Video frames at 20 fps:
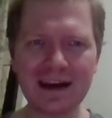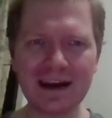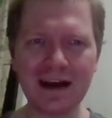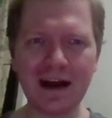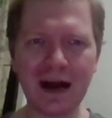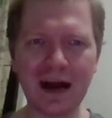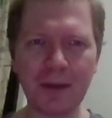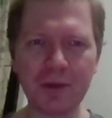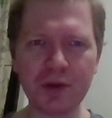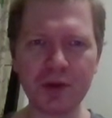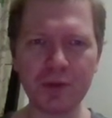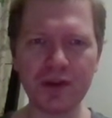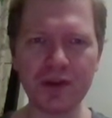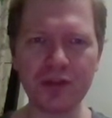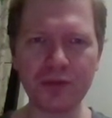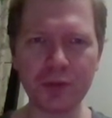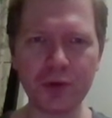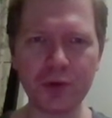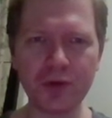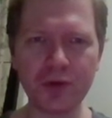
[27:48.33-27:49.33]
I'm going to run
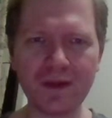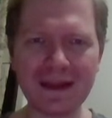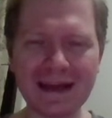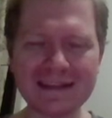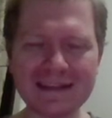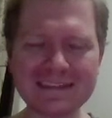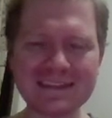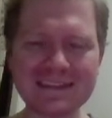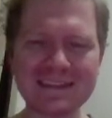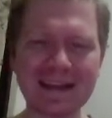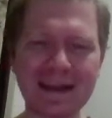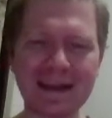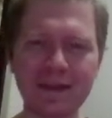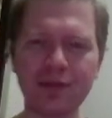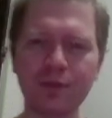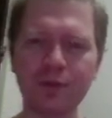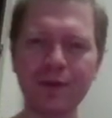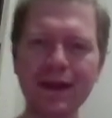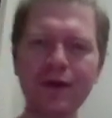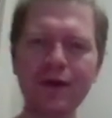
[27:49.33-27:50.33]
through classes like
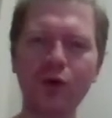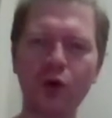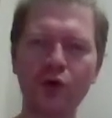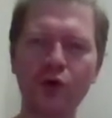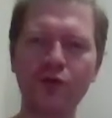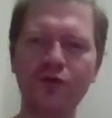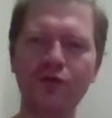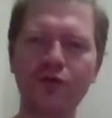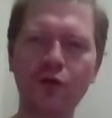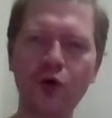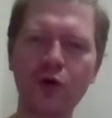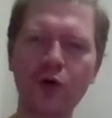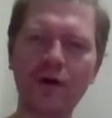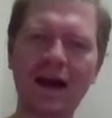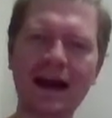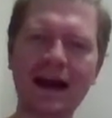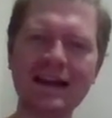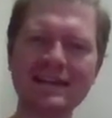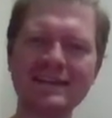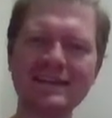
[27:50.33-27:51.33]
3 or 4
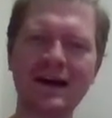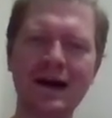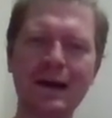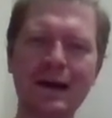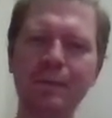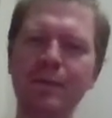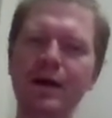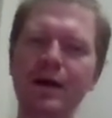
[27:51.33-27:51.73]
at a time.